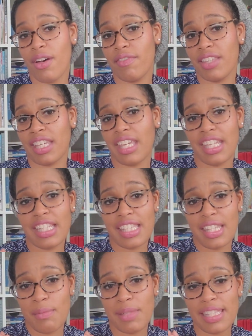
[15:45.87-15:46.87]
of the kids
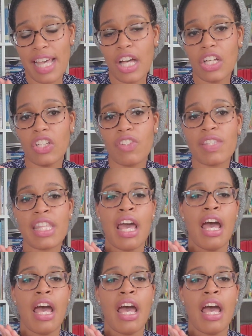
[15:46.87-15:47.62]
themselves.